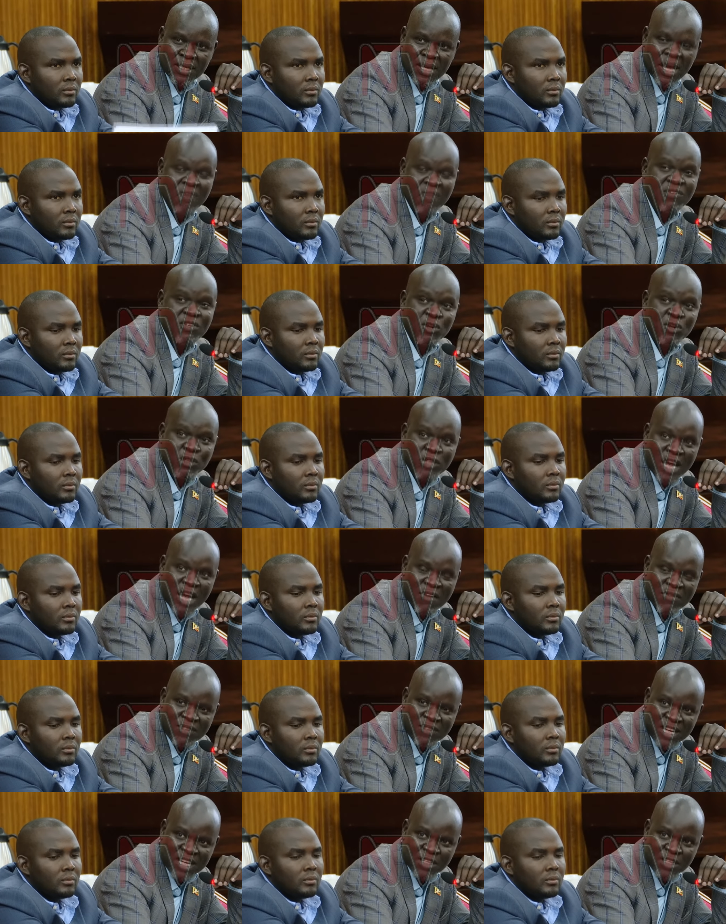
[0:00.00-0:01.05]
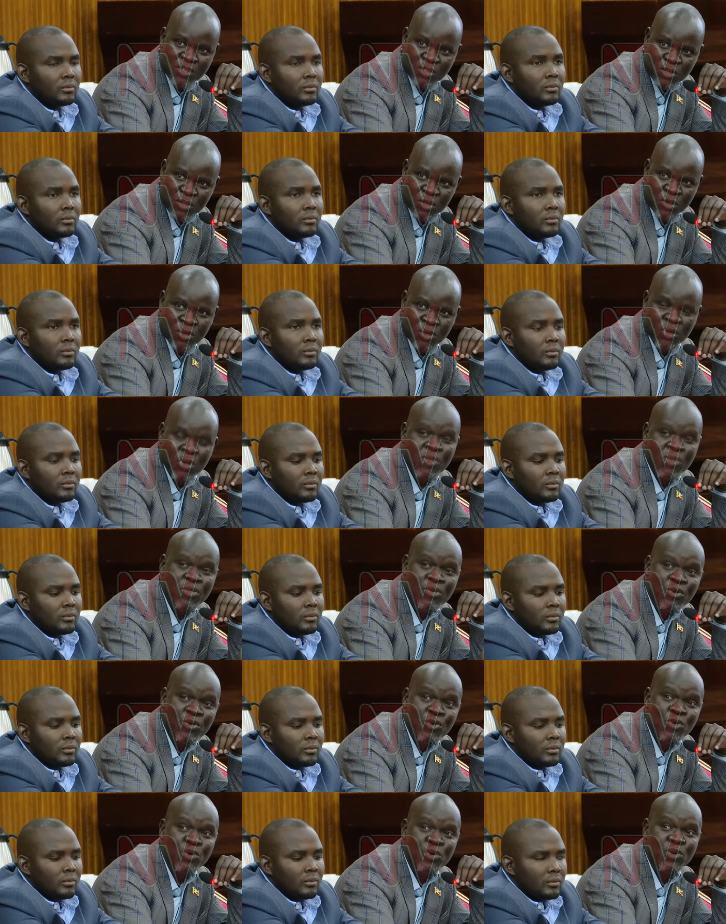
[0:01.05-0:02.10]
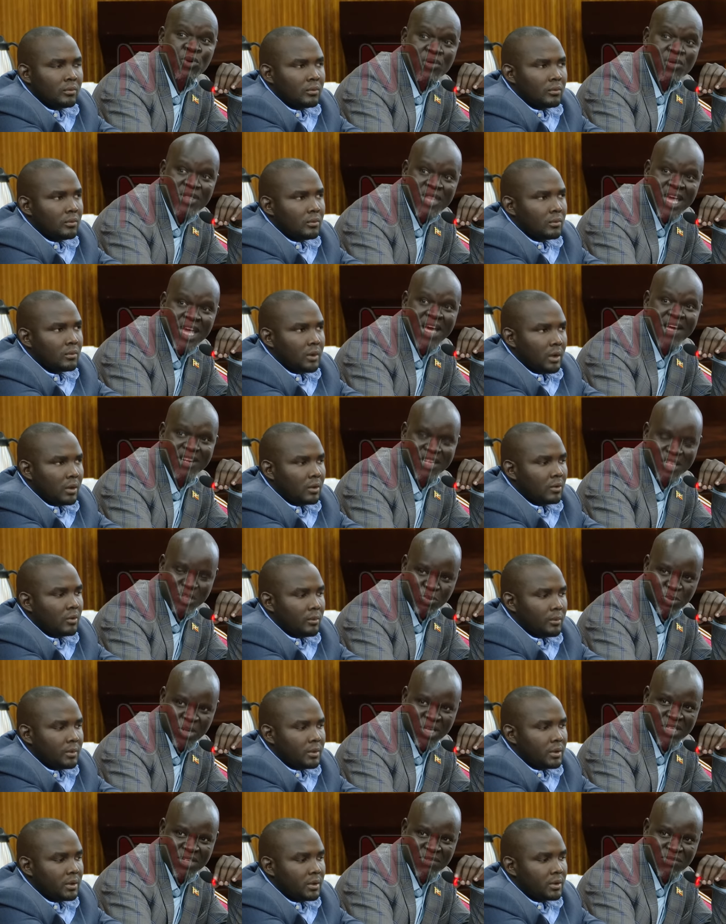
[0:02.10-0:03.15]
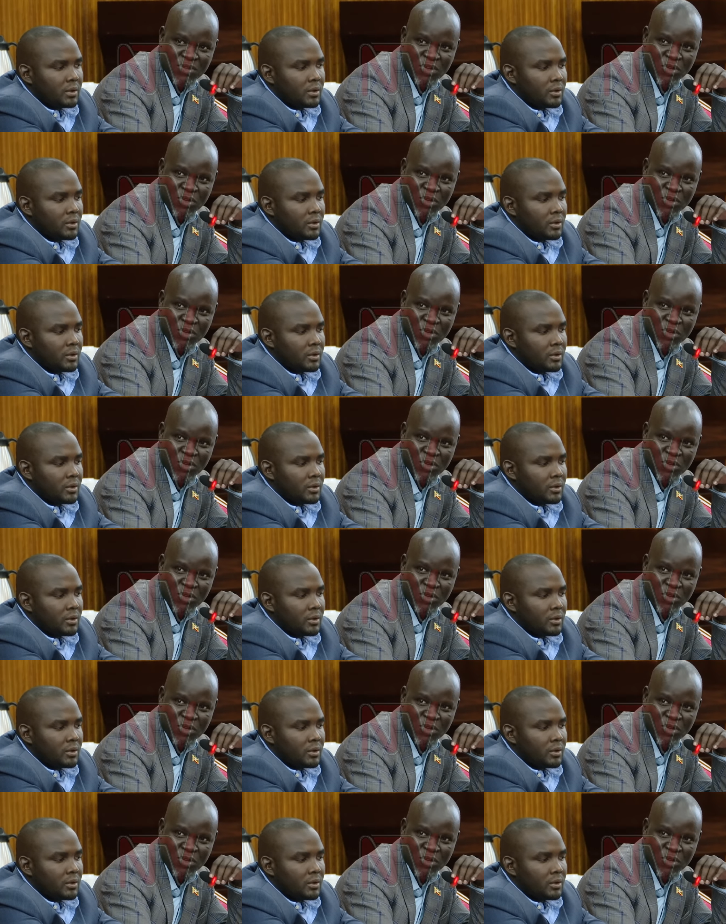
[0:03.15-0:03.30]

Speaker 1: have done so through their respective